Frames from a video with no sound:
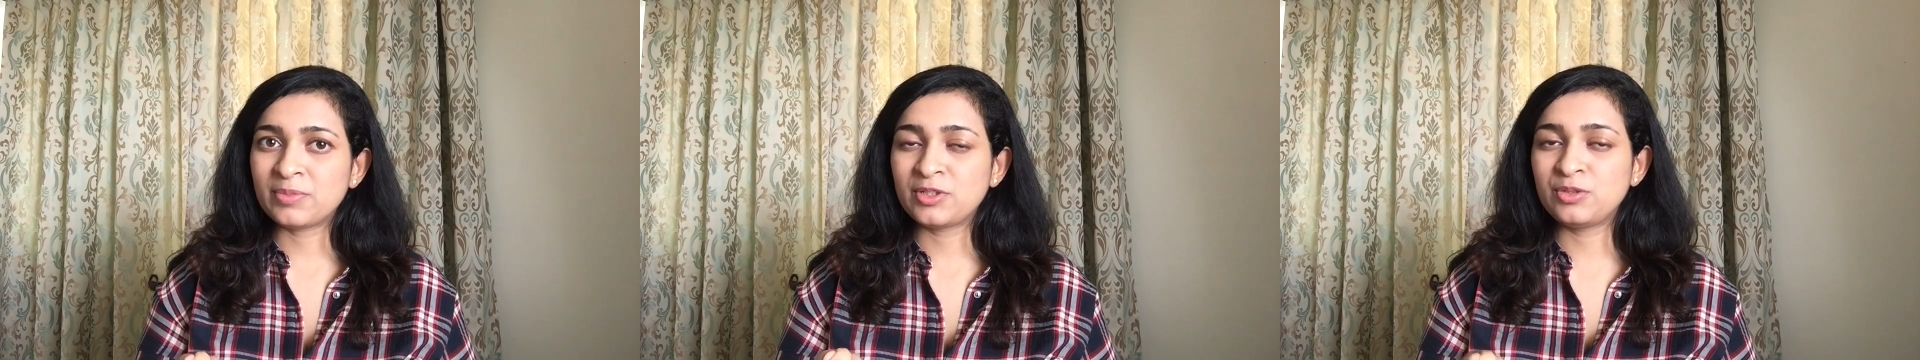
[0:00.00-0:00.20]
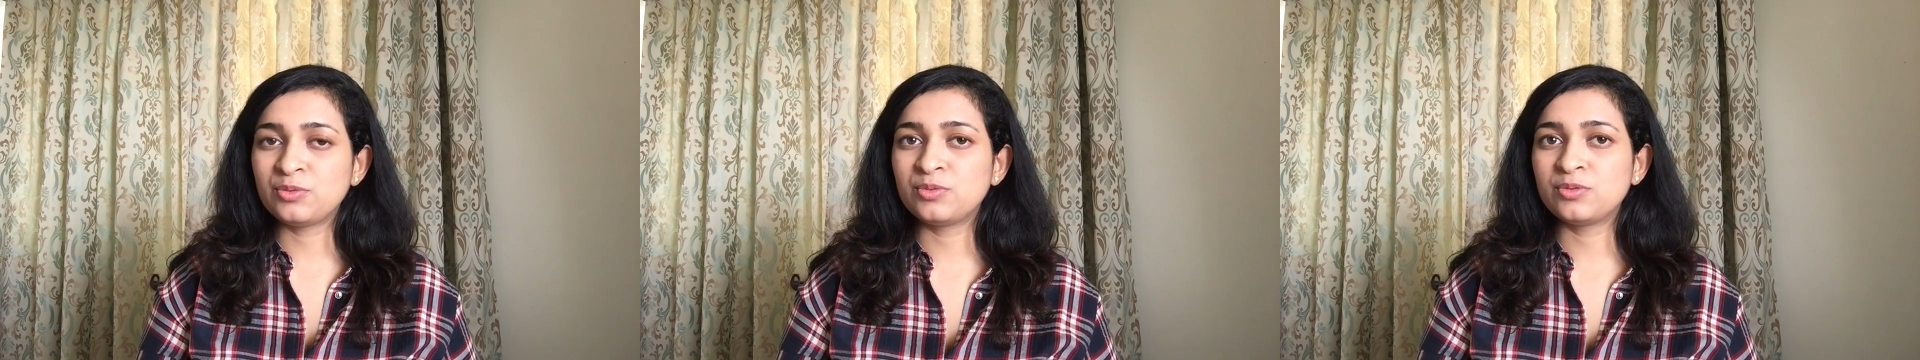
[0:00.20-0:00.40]

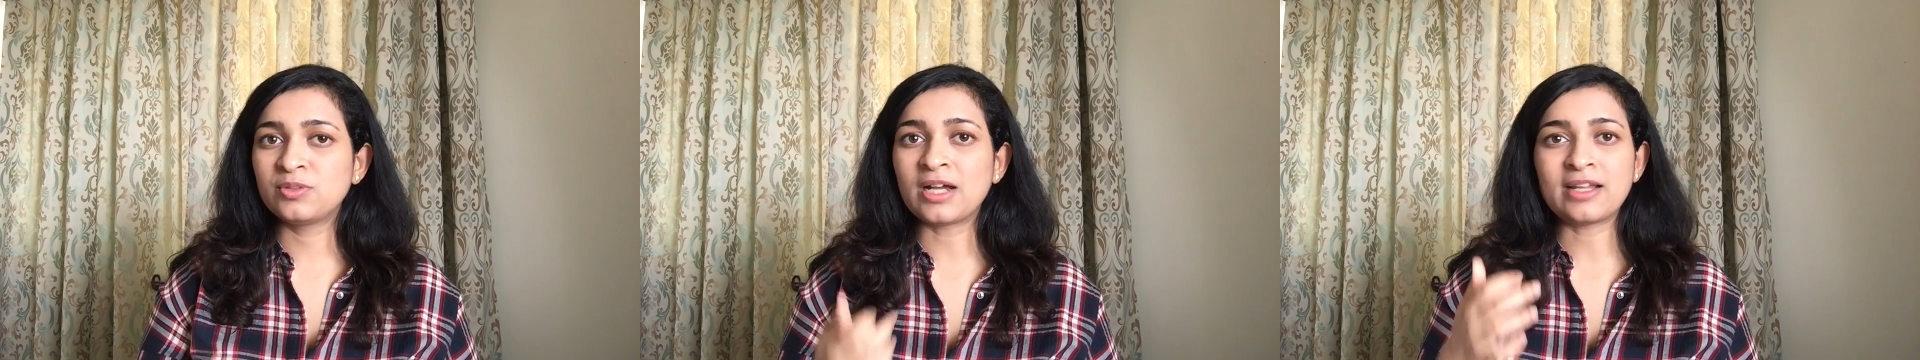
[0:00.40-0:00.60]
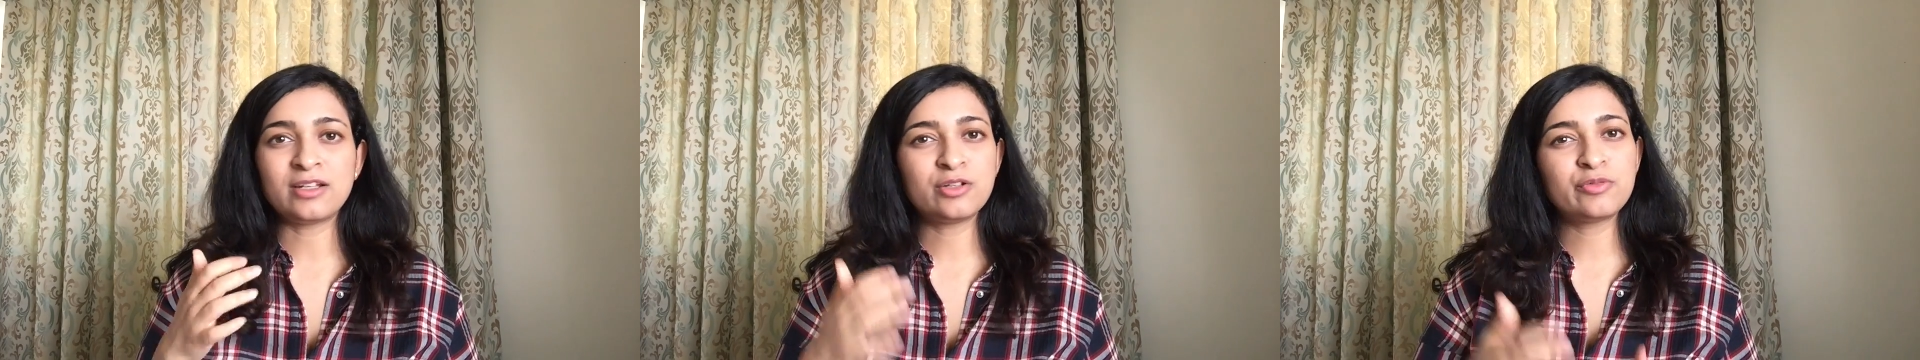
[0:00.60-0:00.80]
to
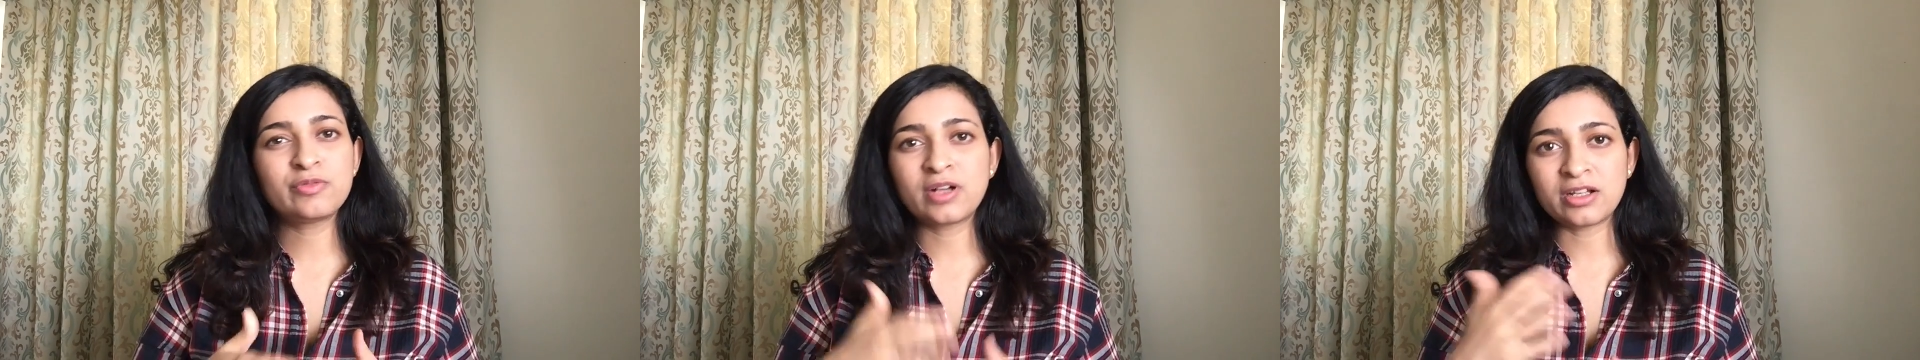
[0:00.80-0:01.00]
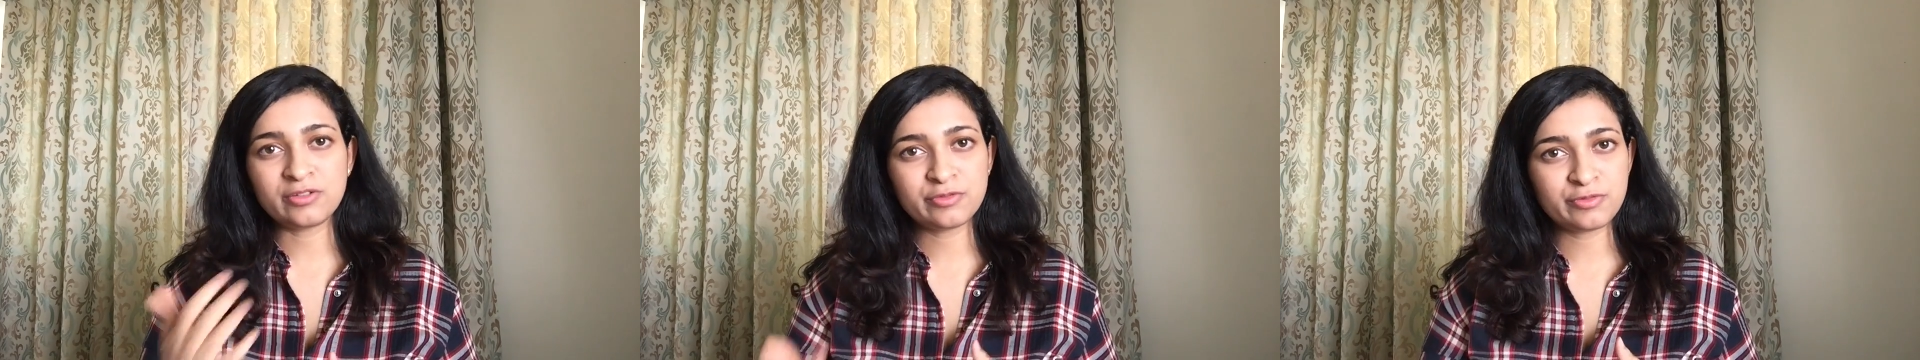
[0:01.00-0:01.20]
kind of
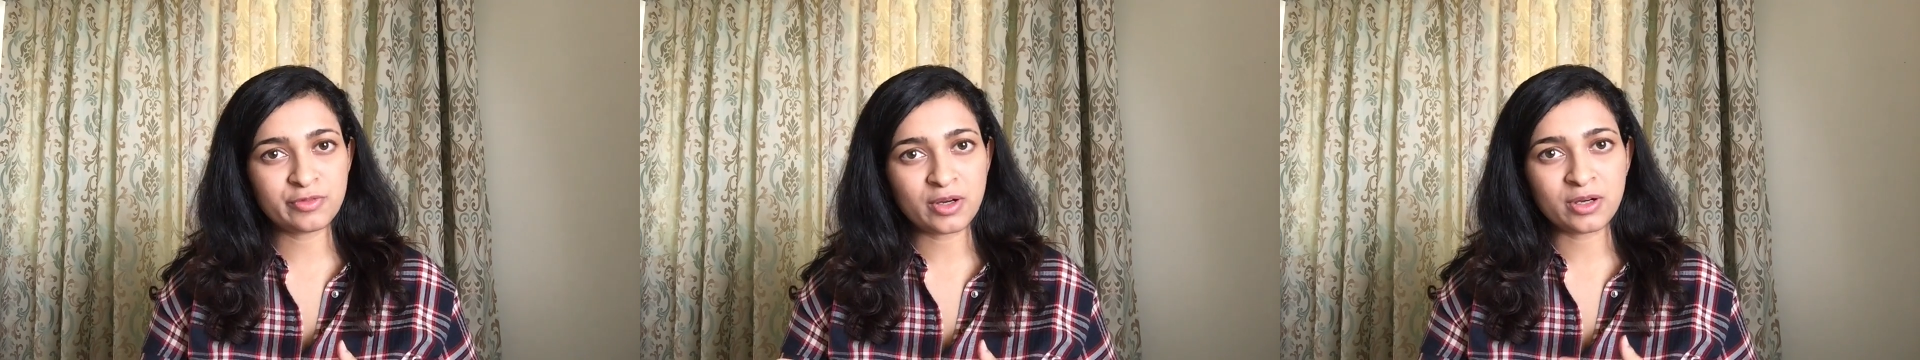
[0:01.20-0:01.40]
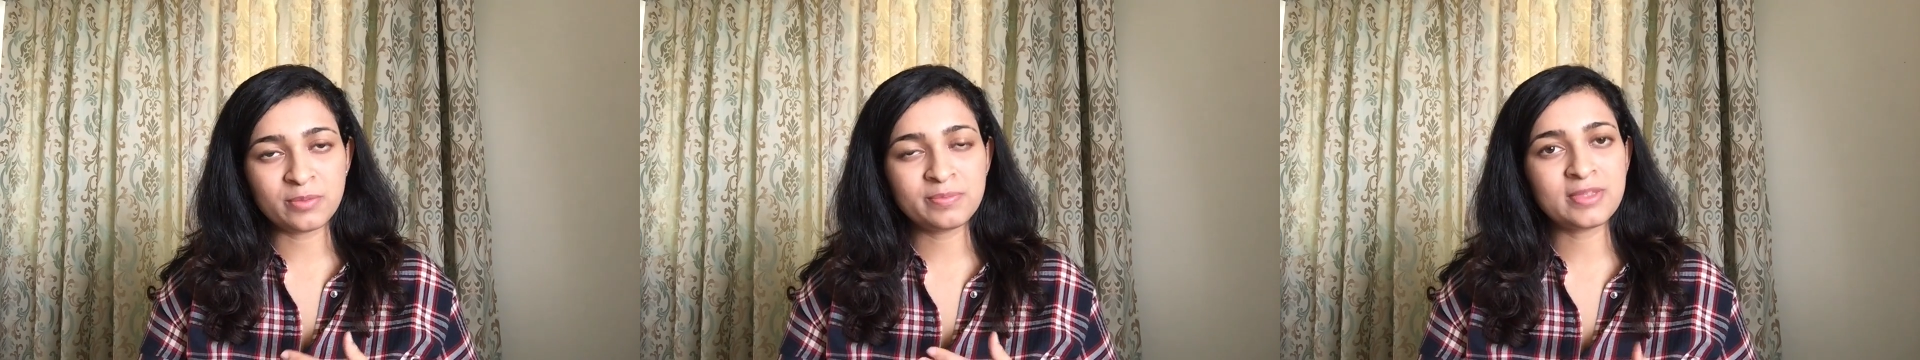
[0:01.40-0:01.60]

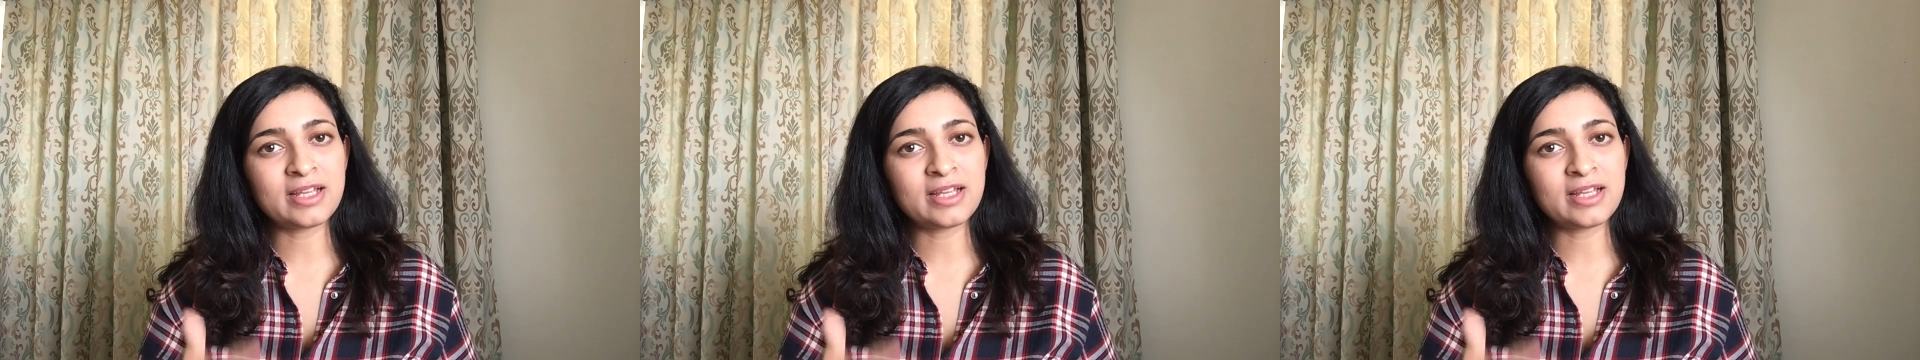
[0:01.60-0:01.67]
confirm